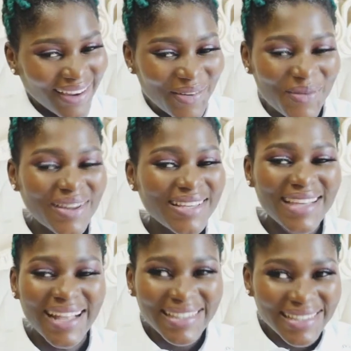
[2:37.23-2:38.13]

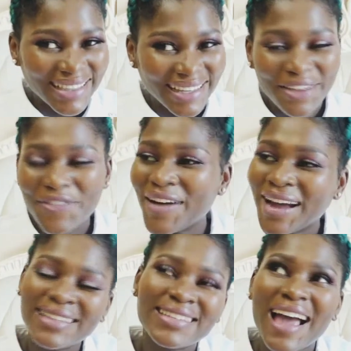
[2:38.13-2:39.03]
recently, in
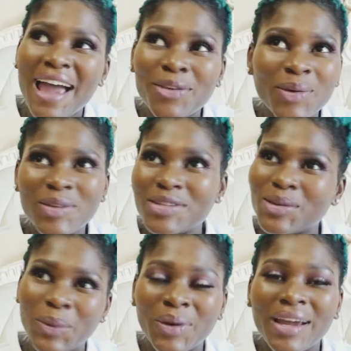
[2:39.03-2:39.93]
fact, I don't
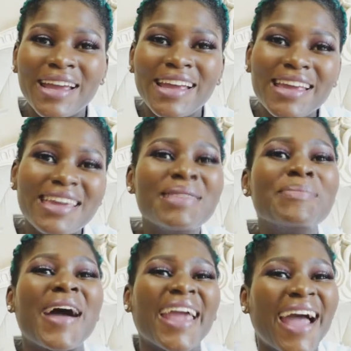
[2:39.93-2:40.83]
know, in
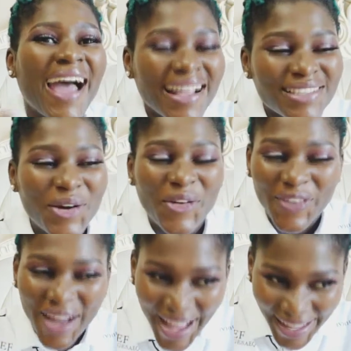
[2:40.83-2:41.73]
my heart of
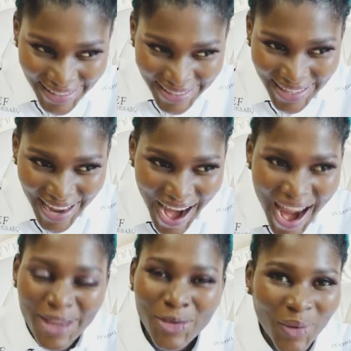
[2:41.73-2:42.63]
hearts,
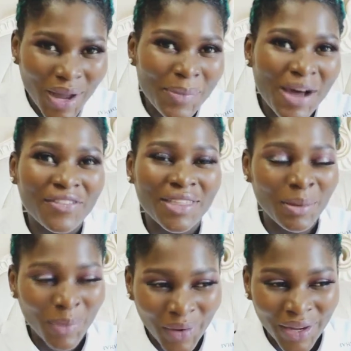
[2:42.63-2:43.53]
I know I'm having
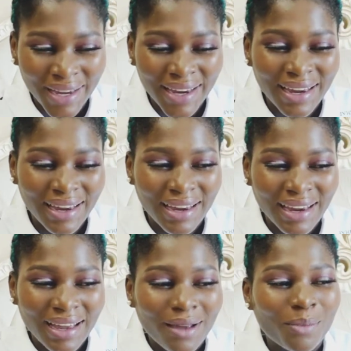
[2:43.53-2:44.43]
a boy,
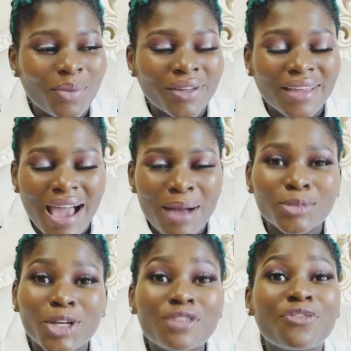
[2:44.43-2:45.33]
but
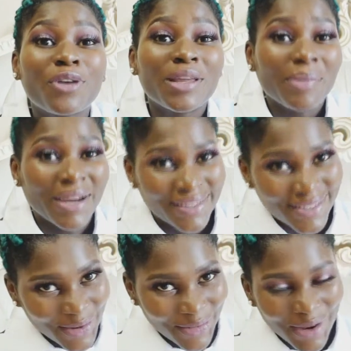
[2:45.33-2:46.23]
I'm just fooling
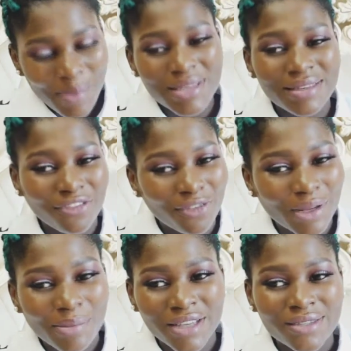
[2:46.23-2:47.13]
myself. Let me say
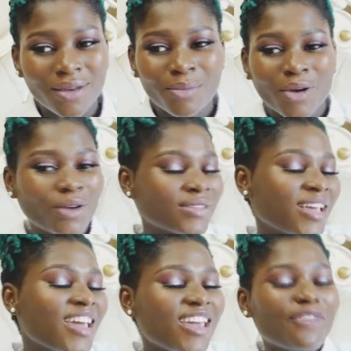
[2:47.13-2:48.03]
fooling myself, because
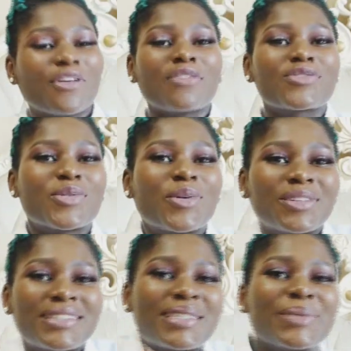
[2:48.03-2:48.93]
if I have to
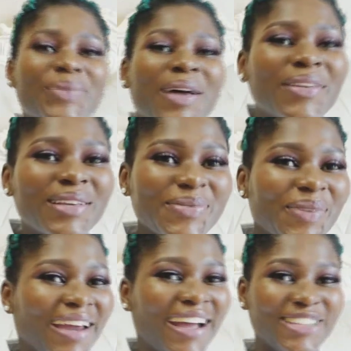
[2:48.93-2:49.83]
go deep down into
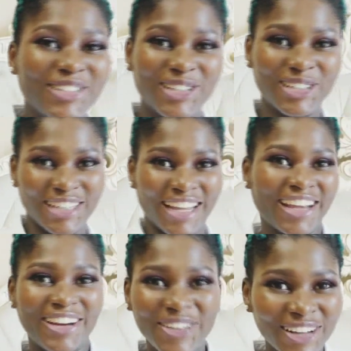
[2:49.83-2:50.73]
my heart to know,
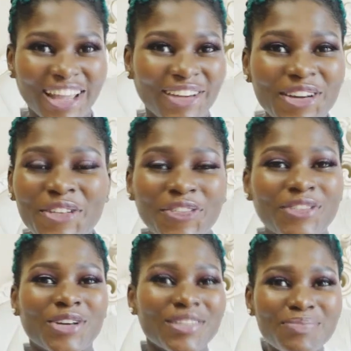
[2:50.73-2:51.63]
like, what are you, if
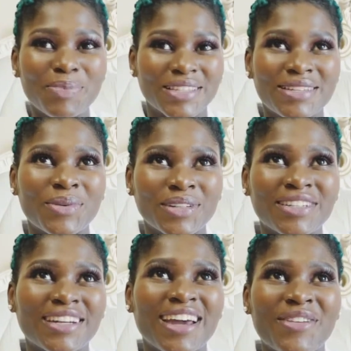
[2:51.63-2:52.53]
just predict what
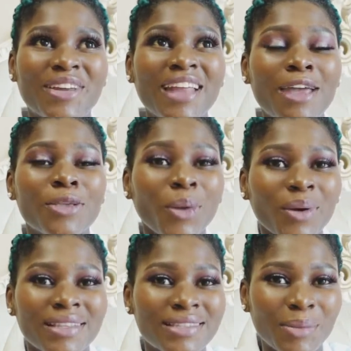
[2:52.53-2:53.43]
you're carrying, I know
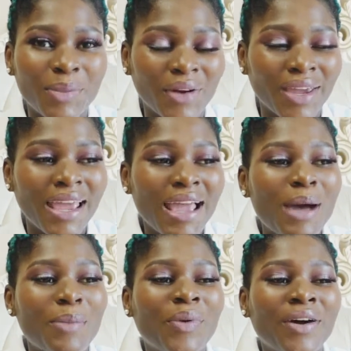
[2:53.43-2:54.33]
it's a boy.
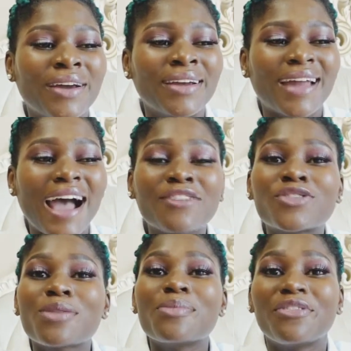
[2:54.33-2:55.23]
But I've
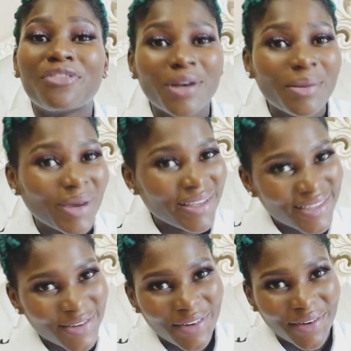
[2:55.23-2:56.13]
just been fooling
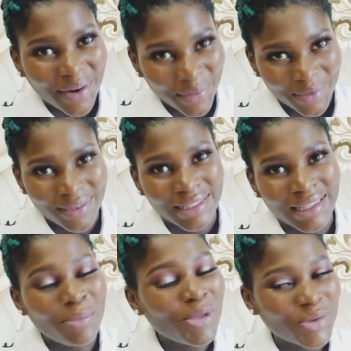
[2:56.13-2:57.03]
myself around.
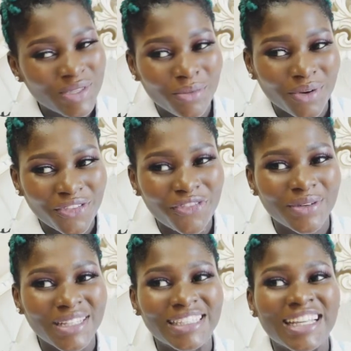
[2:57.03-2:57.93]
Let me use the word
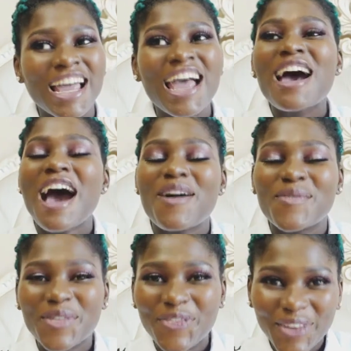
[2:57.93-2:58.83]
fooling. I've
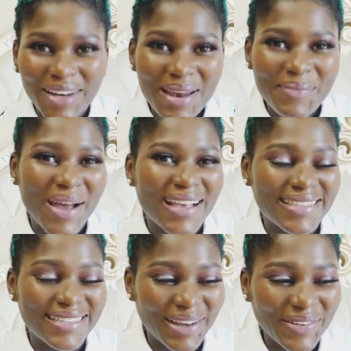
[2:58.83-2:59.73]
been fooling
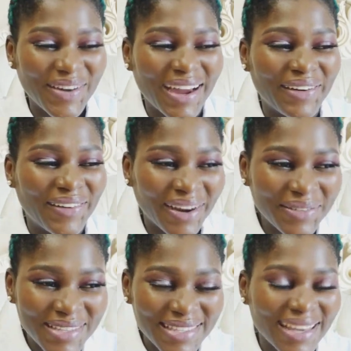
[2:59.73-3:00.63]
myself
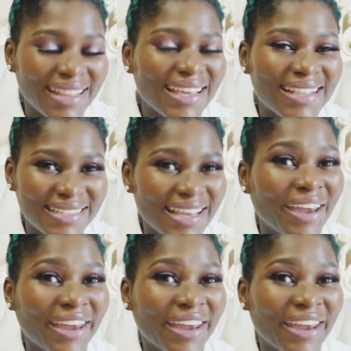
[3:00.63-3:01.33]
around saying it's a